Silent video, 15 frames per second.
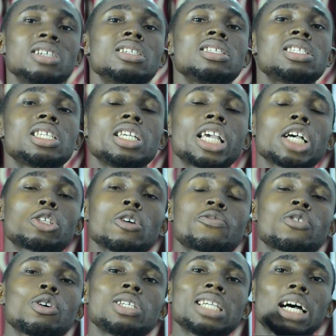in the case of
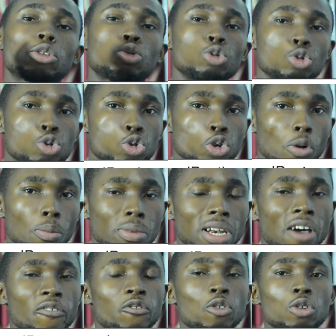somebody are tune so
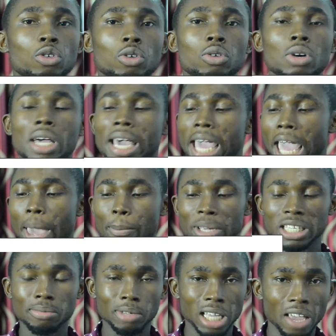na phone no a
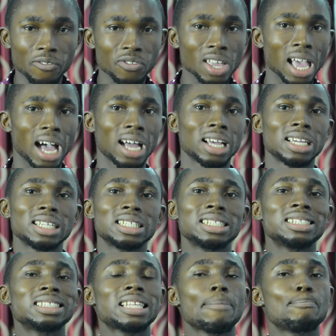misbehavior
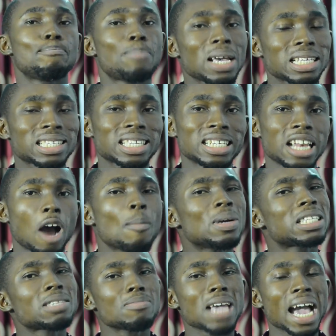the best thing I'll
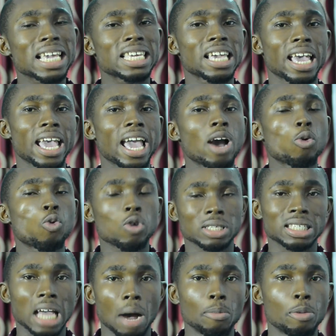bet me I get a
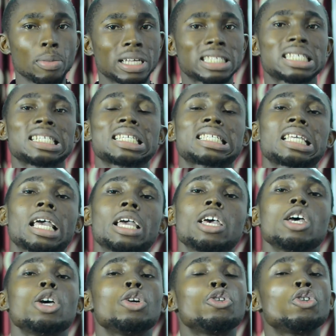was some moment and I
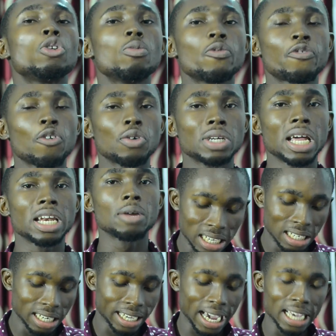say doom phone and
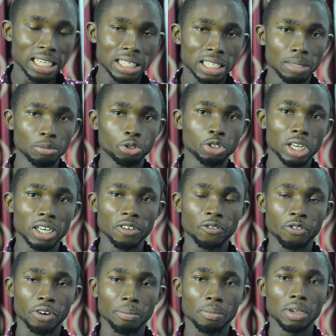the can you seem training
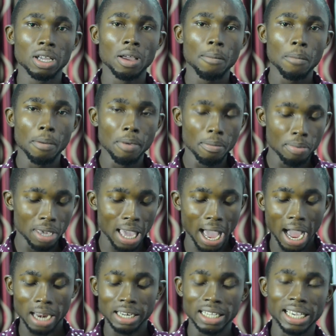free maybe we
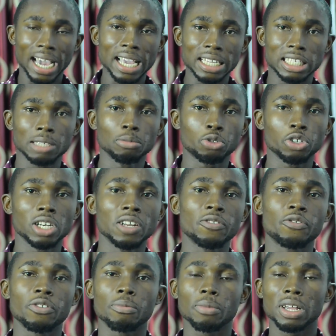are the can you seem training
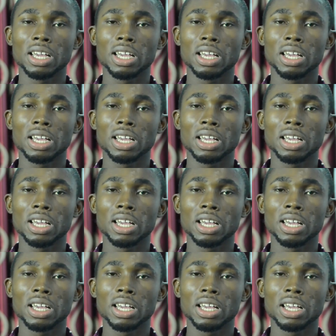free